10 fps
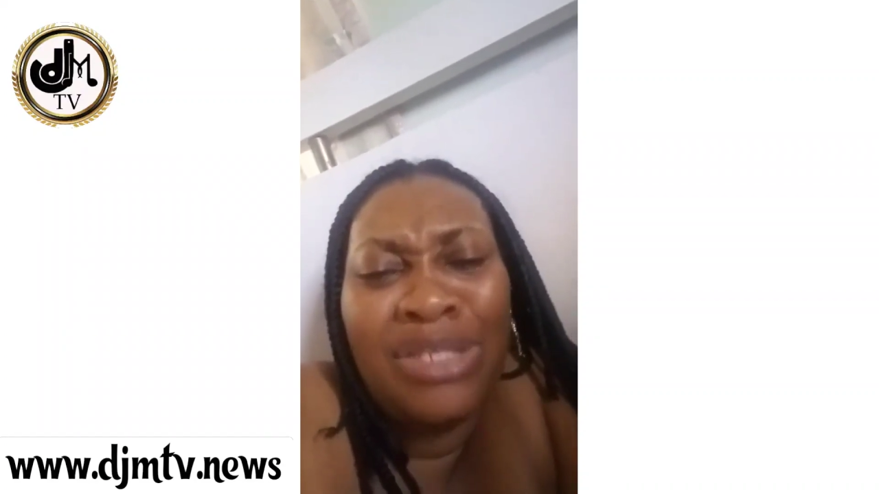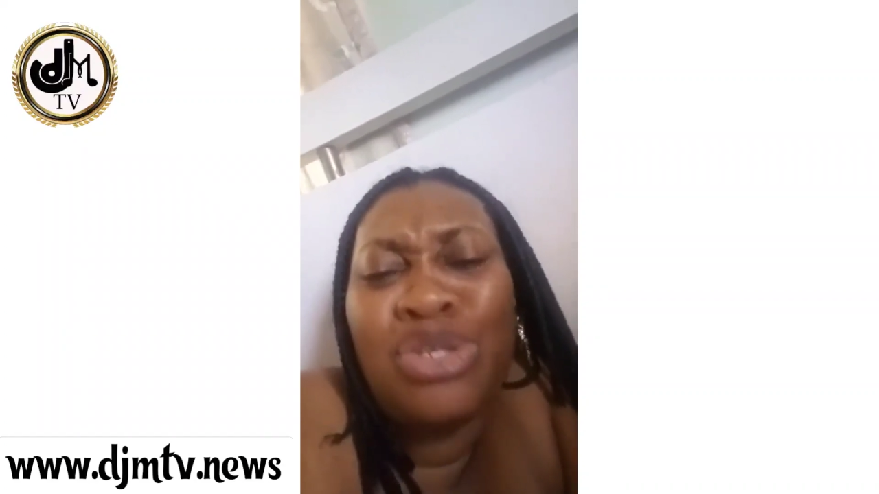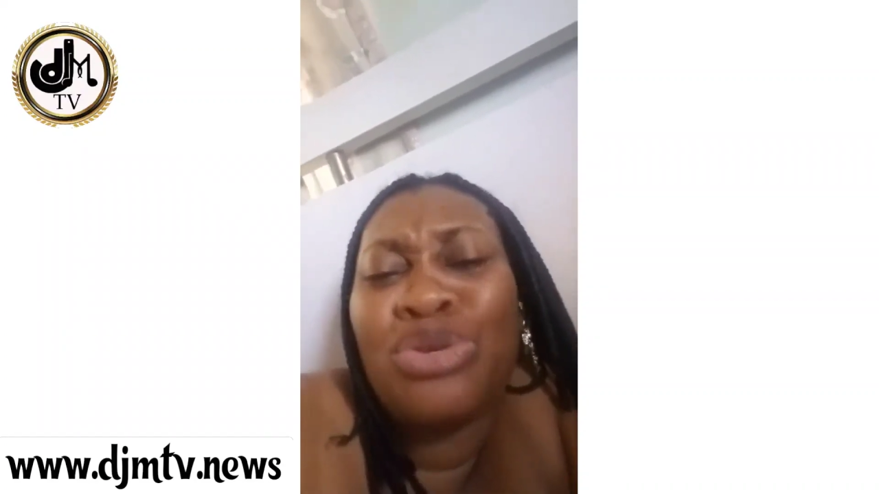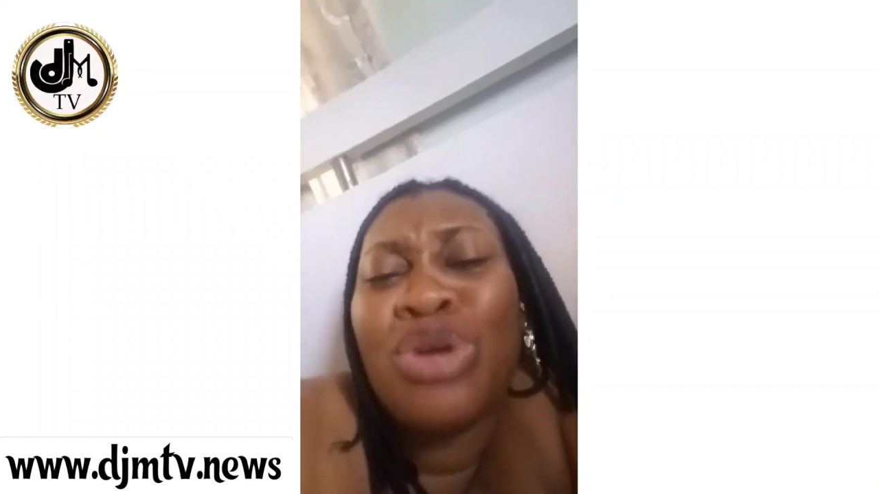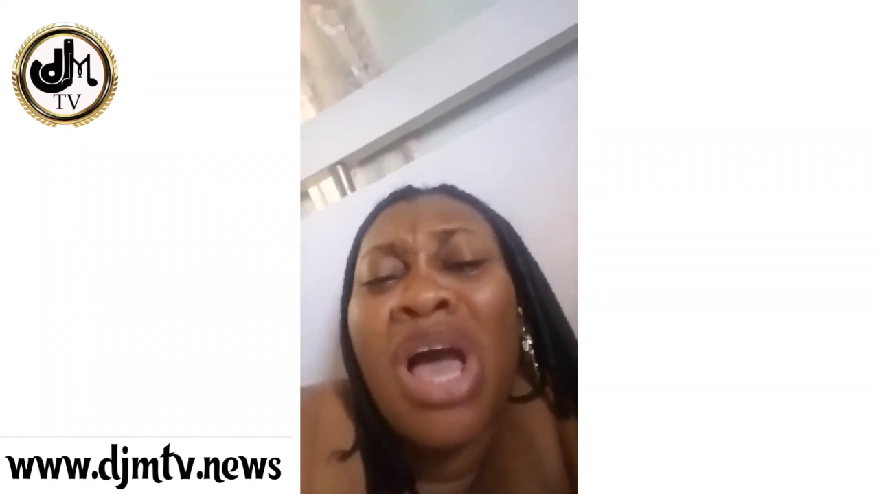
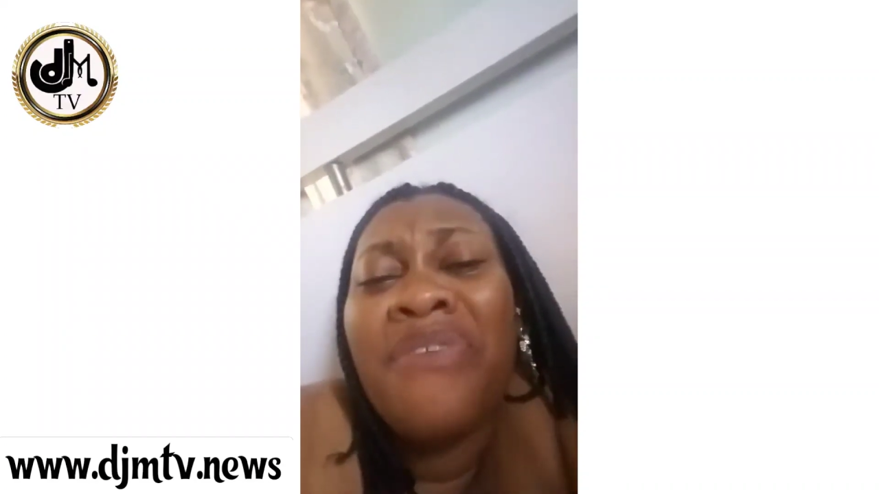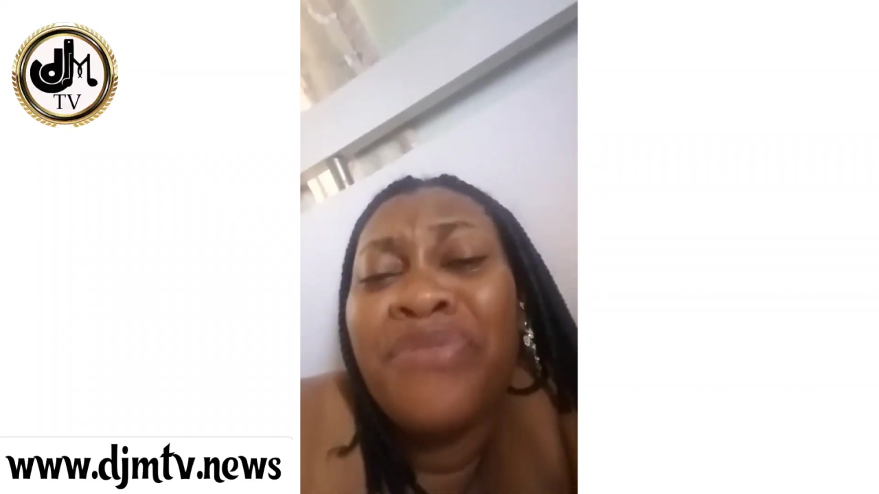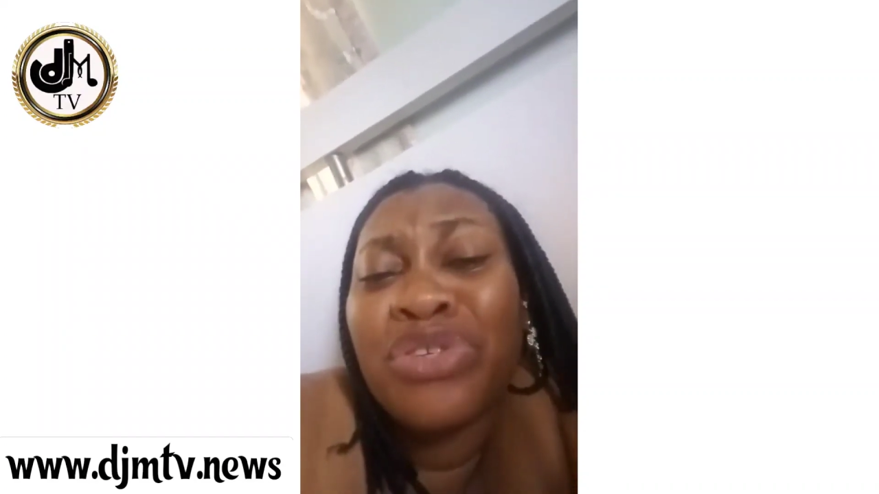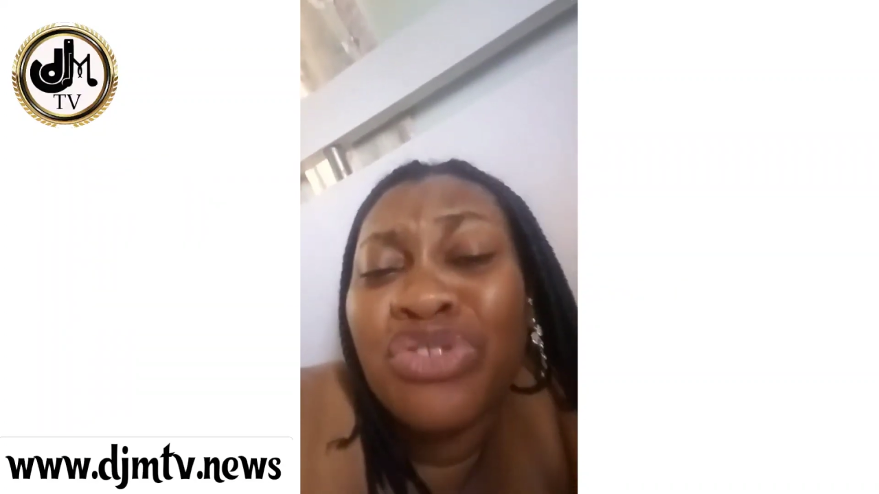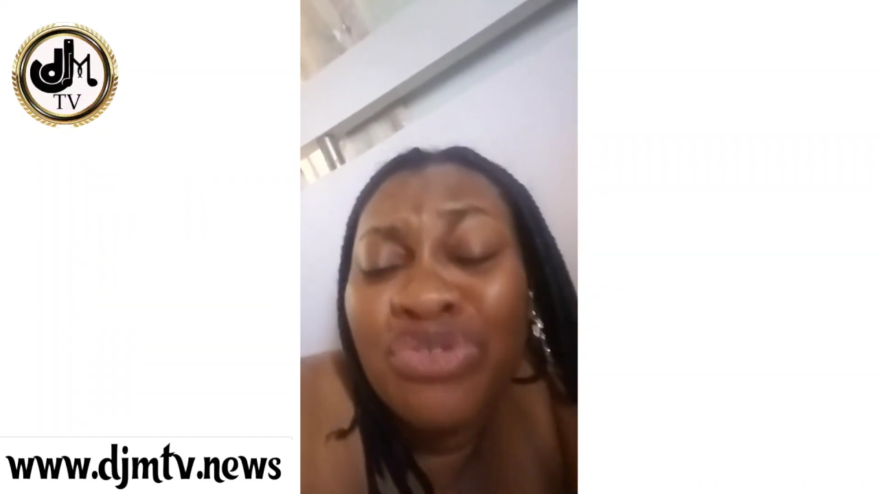Do you know how
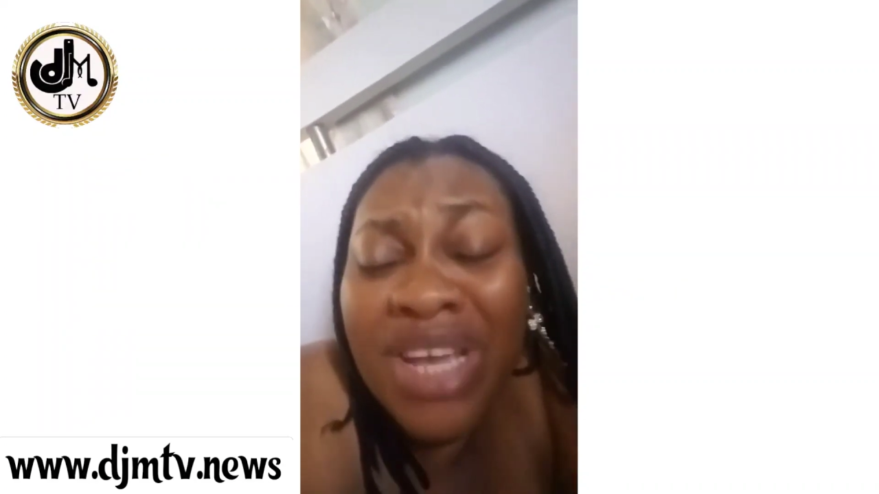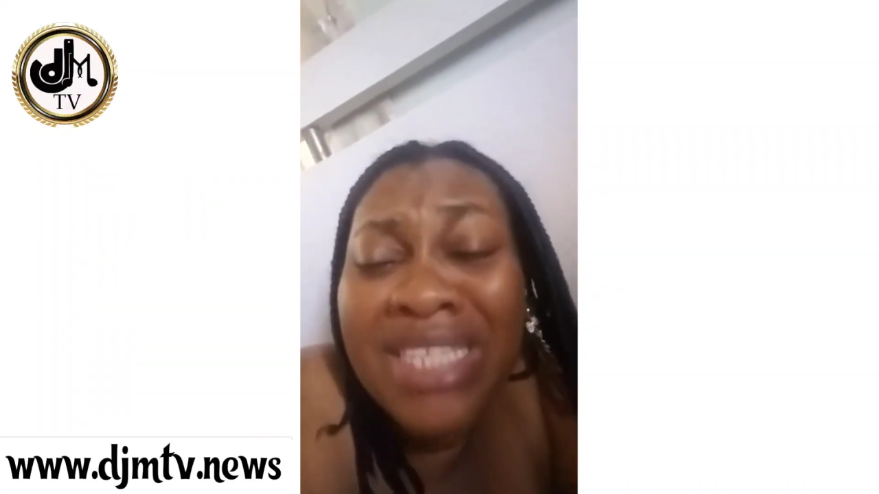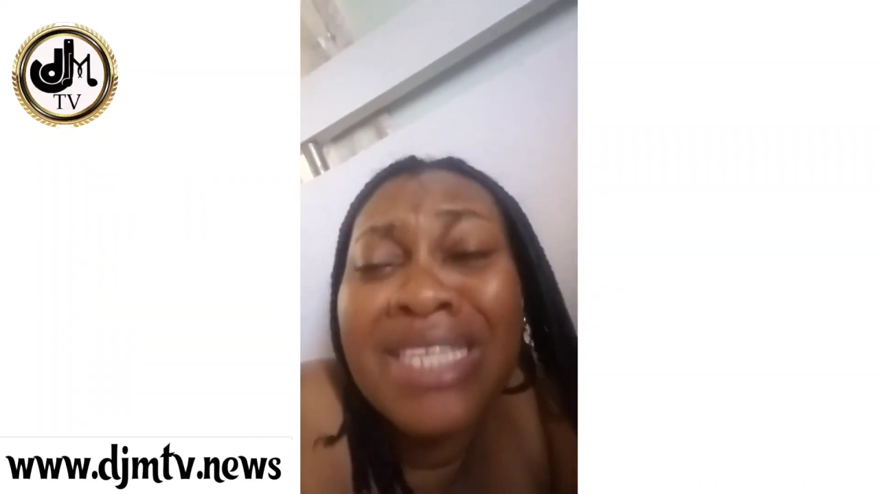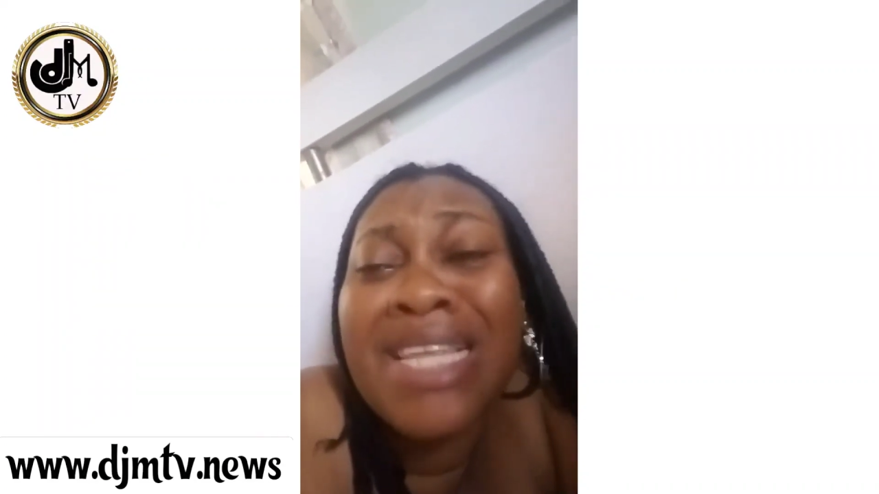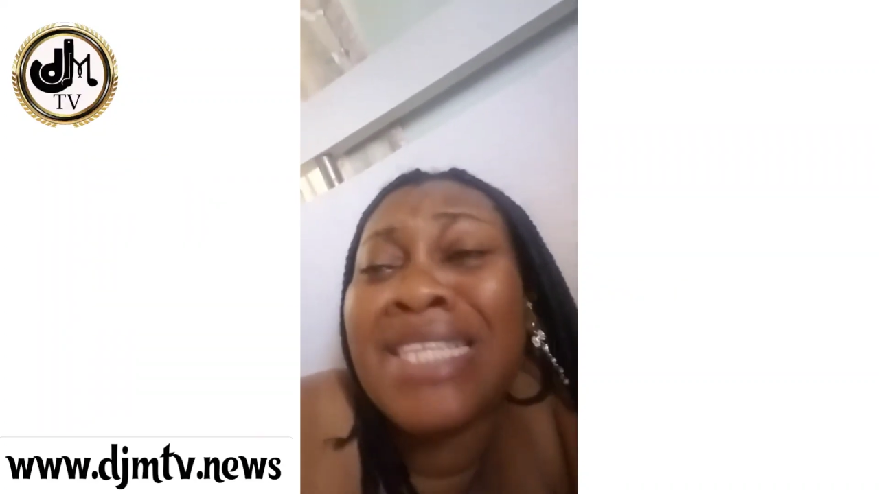frustrating